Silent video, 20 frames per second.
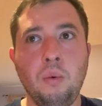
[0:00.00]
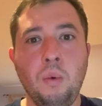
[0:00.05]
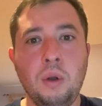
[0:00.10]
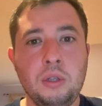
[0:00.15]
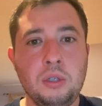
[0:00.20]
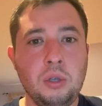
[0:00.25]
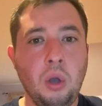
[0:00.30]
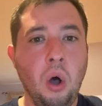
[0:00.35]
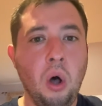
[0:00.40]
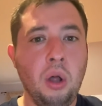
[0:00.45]

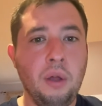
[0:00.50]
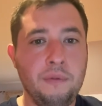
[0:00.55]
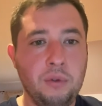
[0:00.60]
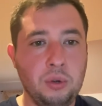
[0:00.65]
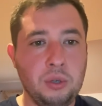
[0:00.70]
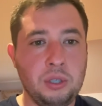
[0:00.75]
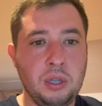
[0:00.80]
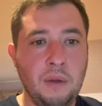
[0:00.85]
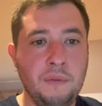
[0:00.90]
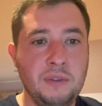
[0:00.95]
Once all of your
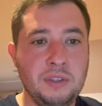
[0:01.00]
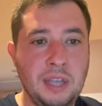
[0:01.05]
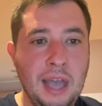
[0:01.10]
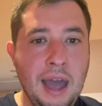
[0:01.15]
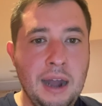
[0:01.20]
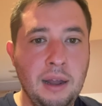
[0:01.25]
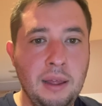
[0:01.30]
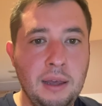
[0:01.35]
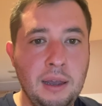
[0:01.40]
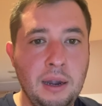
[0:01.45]
stuff is
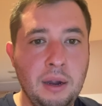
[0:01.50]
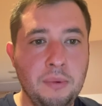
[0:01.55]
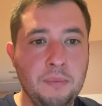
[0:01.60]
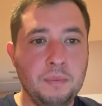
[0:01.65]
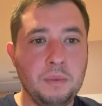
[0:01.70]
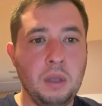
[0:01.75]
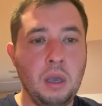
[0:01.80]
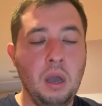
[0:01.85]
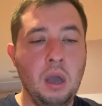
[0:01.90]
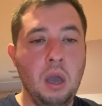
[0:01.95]
out of there,